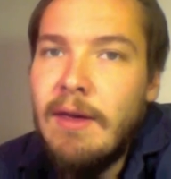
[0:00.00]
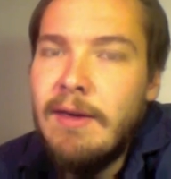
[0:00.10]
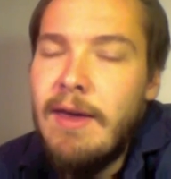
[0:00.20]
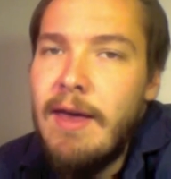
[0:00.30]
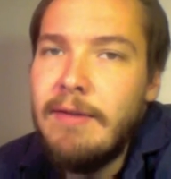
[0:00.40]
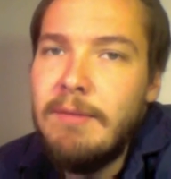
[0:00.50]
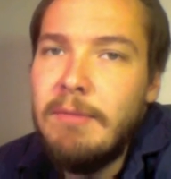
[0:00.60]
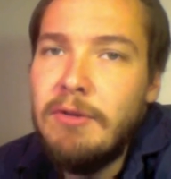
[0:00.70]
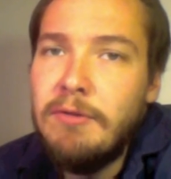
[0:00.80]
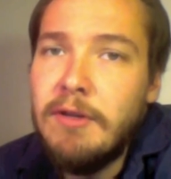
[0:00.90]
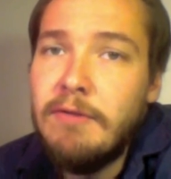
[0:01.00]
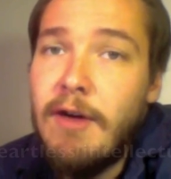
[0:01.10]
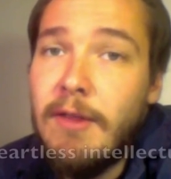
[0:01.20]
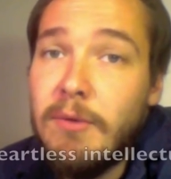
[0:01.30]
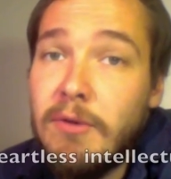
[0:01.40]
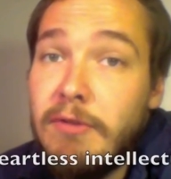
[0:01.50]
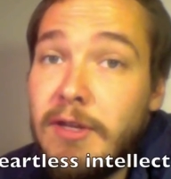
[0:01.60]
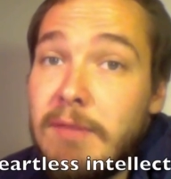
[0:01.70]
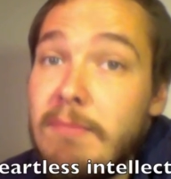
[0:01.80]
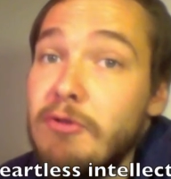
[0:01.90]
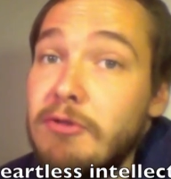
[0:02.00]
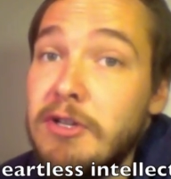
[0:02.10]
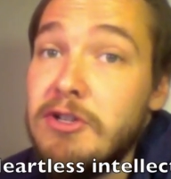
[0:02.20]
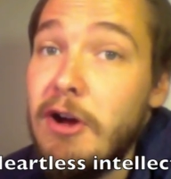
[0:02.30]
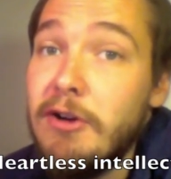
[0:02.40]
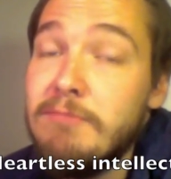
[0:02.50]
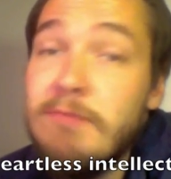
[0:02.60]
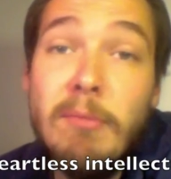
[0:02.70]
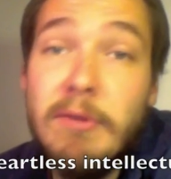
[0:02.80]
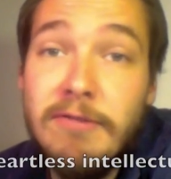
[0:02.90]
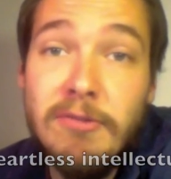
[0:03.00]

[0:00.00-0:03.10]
yeah, Simba losing his father was a really emotionally charged moment for